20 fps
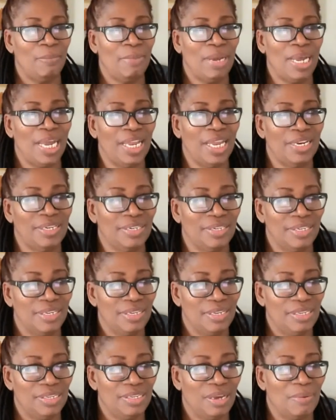Man,
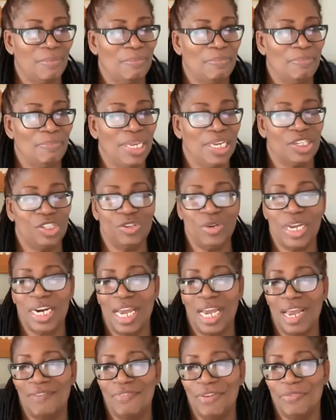you make sure
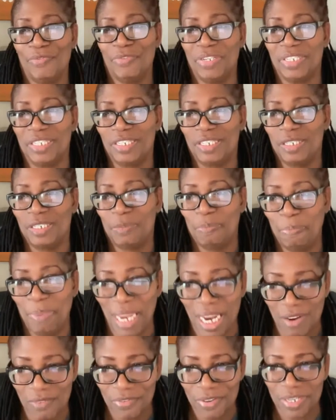and have your
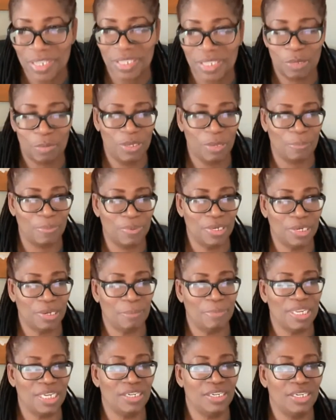respect for these
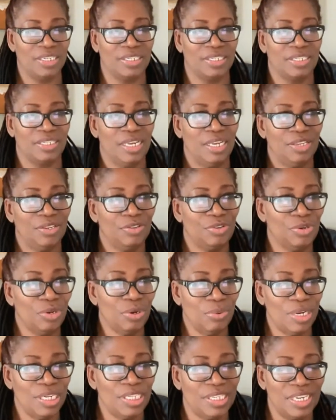people because you
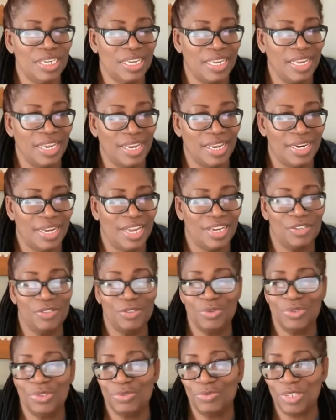don't want to hear that
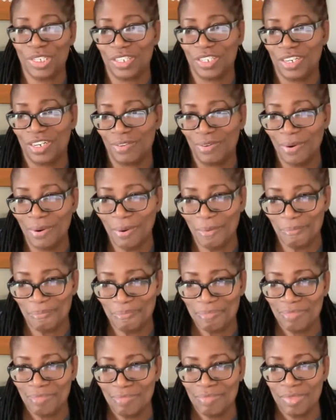news reaching
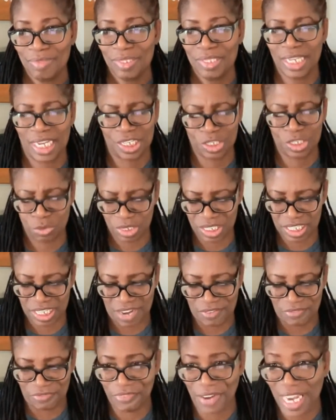home that you was in
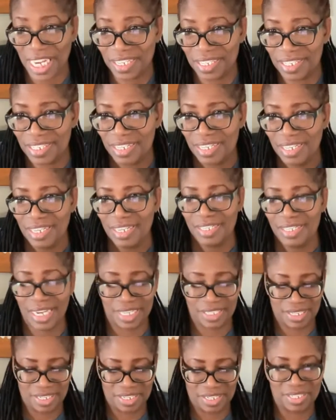a fight,
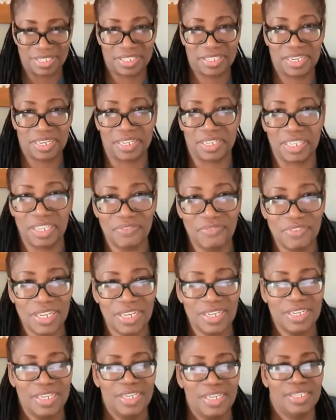that you didn't say good
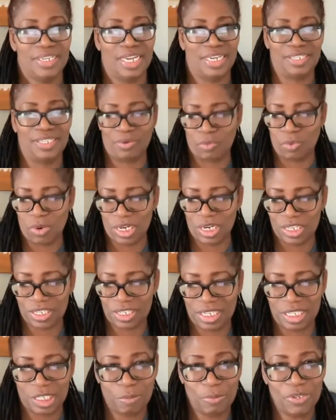evening, that you
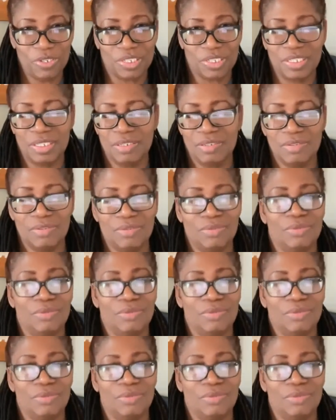watched this person.